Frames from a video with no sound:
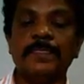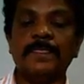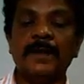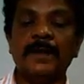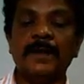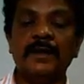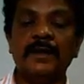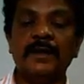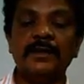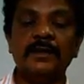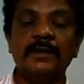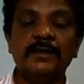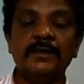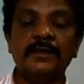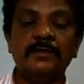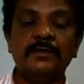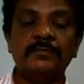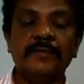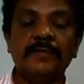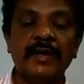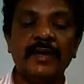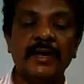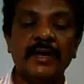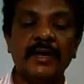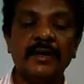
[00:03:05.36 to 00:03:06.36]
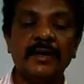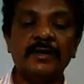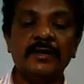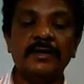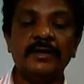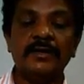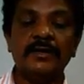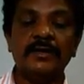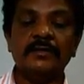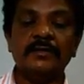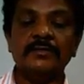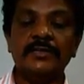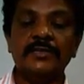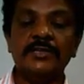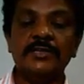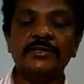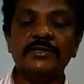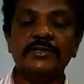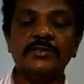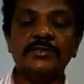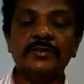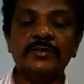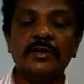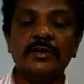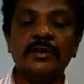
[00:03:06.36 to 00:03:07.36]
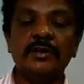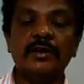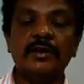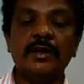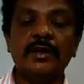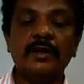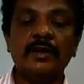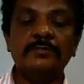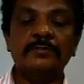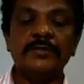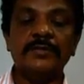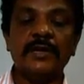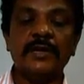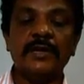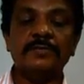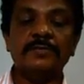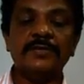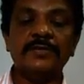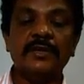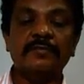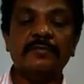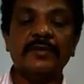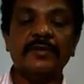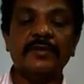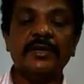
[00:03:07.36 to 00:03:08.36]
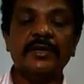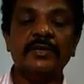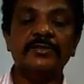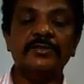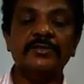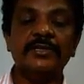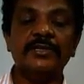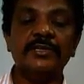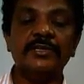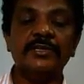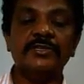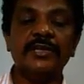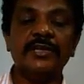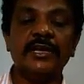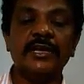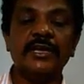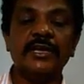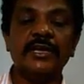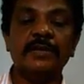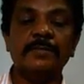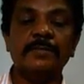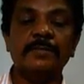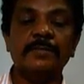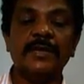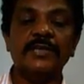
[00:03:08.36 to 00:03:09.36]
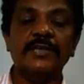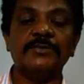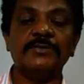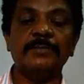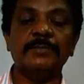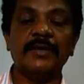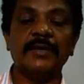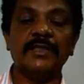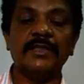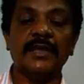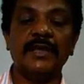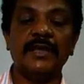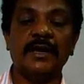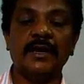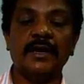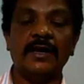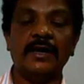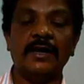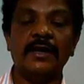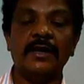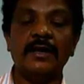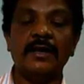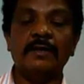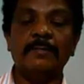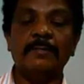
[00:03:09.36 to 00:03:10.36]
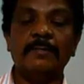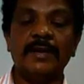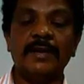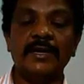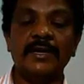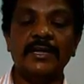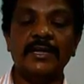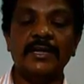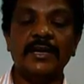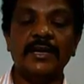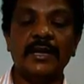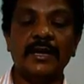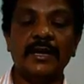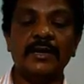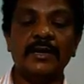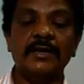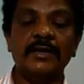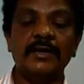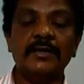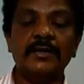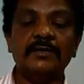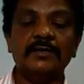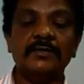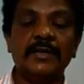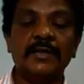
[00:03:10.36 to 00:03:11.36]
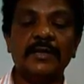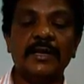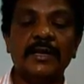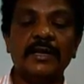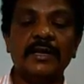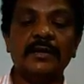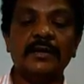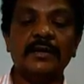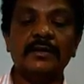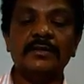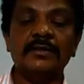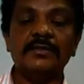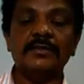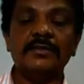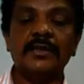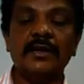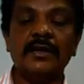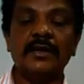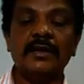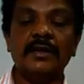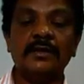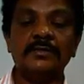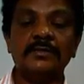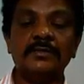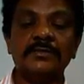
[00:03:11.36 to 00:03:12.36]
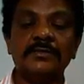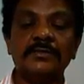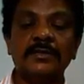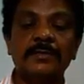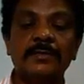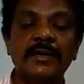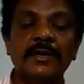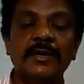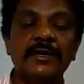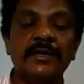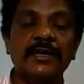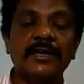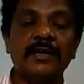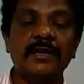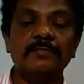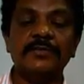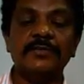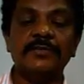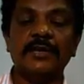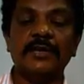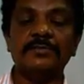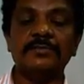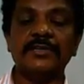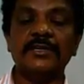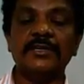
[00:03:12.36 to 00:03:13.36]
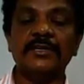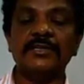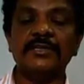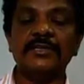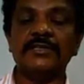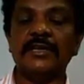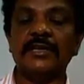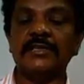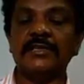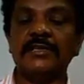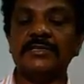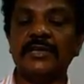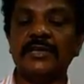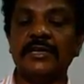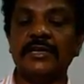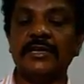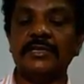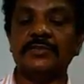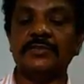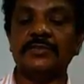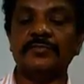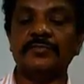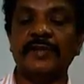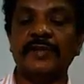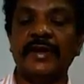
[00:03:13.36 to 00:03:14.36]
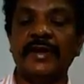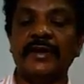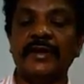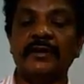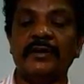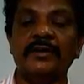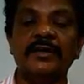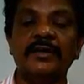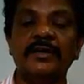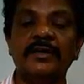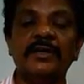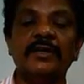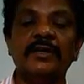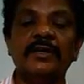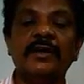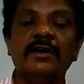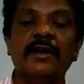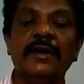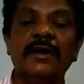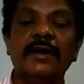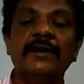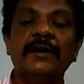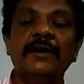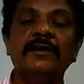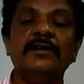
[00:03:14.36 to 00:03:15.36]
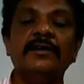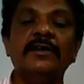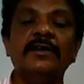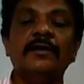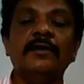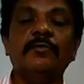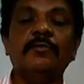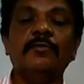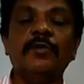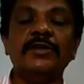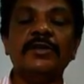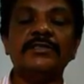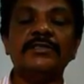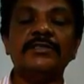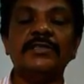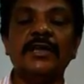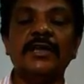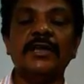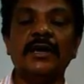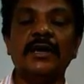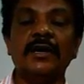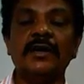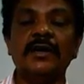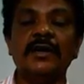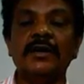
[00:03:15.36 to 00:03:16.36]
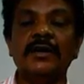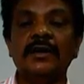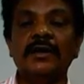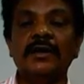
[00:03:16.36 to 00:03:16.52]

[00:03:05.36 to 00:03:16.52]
and where this absorption of energy is taking place by the material, there the stimulated absorption is get satisfied. And once the